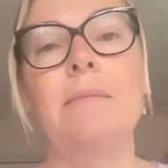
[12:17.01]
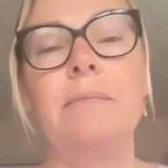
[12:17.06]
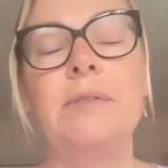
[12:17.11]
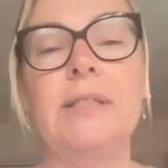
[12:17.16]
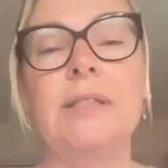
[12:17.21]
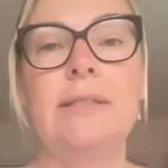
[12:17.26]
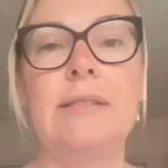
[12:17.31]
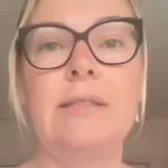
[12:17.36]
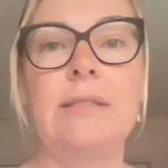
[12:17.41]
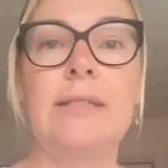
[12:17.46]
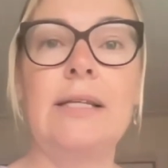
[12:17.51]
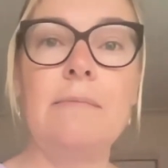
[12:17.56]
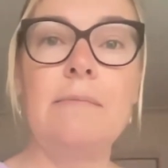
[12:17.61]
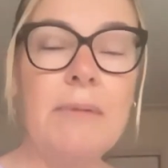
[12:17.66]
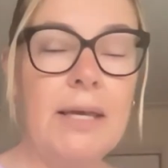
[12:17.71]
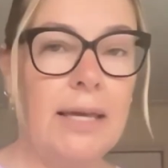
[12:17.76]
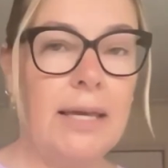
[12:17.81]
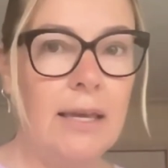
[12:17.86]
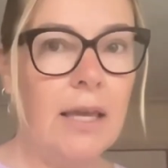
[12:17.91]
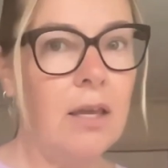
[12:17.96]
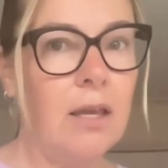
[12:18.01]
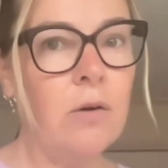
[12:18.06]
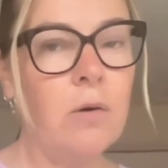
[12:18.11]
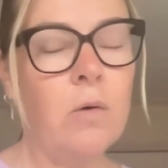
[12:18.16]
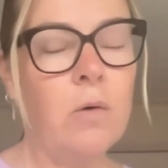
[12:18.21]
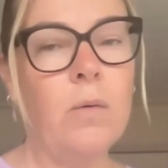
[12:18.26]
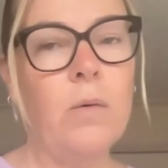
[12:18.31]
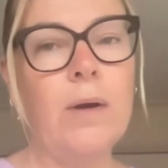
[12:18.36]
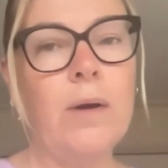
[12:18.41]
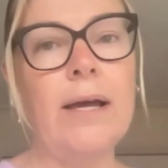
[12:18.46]
Just send me
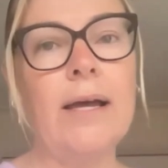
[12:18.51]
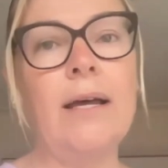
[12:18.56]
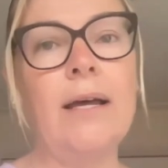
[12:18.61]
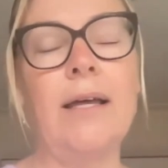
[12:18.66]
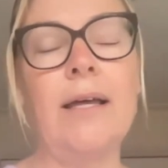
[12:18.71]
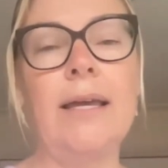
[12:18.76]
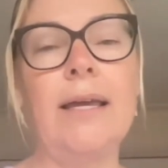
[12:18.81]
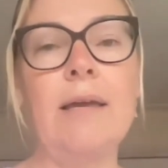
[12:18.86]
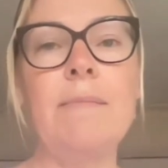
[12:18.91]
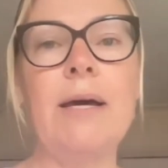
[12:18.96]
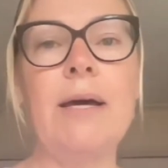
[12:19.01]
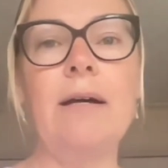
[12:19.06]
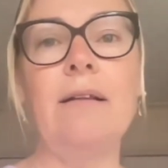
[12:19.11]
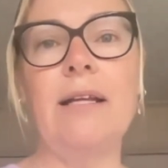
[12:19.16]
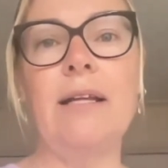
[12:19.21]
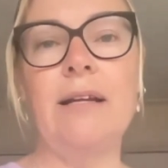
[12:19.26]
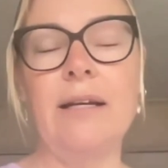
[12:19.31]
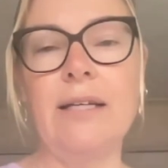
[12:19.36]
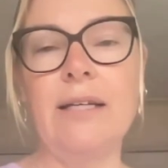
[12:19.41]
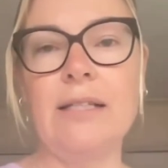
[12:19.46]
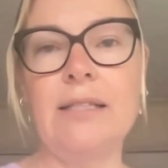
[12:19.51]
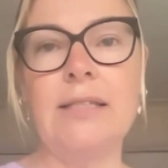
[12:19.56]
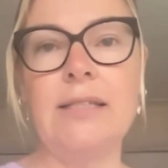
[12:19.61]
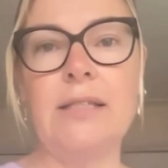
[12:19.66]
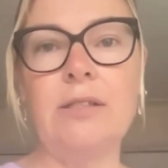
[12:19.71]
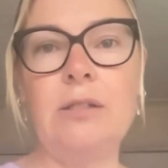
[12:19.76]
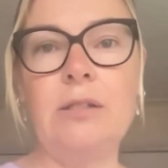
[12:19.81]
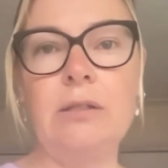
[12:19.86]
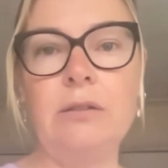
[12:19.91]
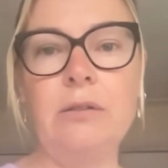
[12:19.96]
your email and I can
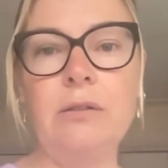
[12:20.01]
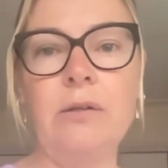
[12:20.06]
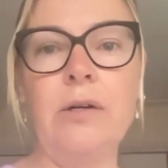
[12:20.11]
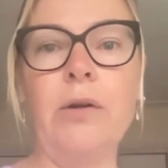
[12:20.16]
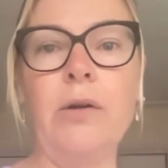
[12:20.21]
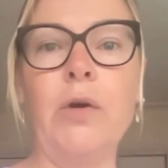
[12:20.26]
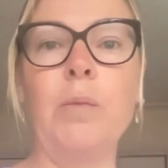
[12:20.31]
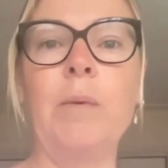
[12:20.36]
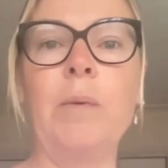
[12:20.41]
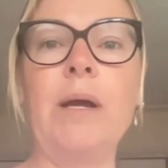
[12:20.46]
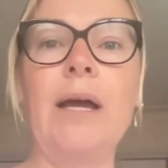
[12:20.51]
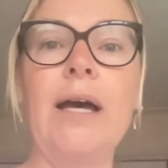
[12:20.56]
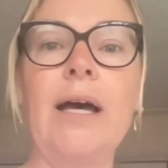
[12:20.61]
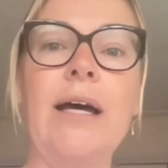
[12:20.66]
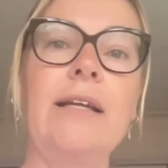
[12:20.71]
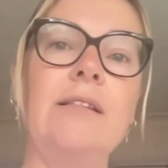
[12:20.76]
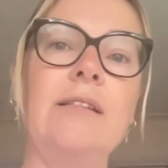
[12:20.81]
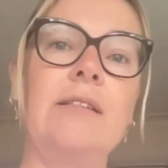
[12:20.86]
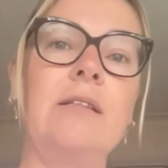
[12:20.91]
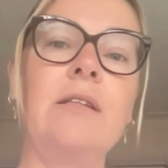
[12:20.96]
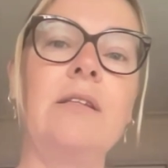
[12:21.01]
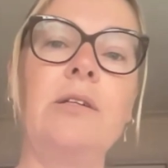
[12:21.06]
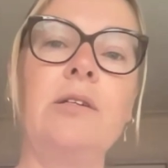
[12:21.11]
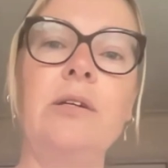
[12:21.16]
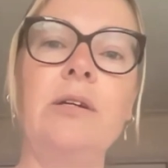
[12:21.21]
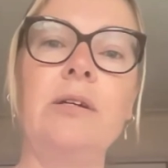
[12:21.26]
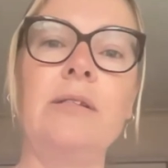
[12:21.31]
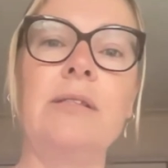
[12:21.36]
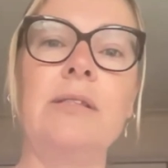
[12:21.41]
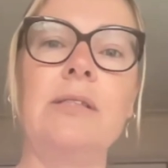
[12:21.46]
send you an open cart so that you
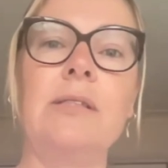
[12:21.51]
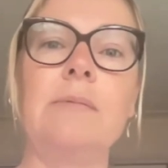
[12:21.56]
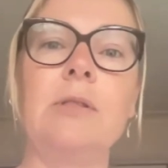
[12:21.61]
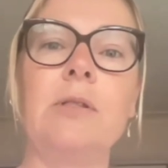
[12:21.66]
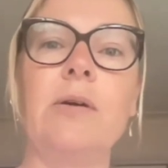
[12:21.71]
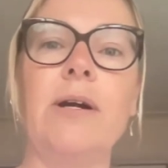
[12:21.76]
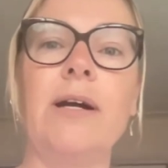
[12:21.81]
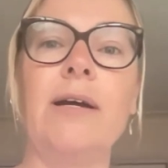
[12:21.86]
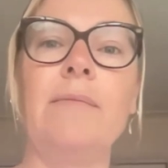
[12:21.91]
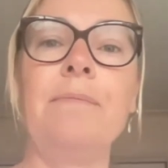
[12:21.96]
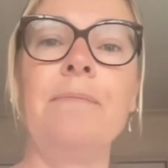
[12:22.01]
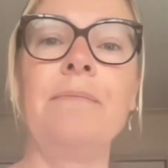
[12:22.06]
can subscribe.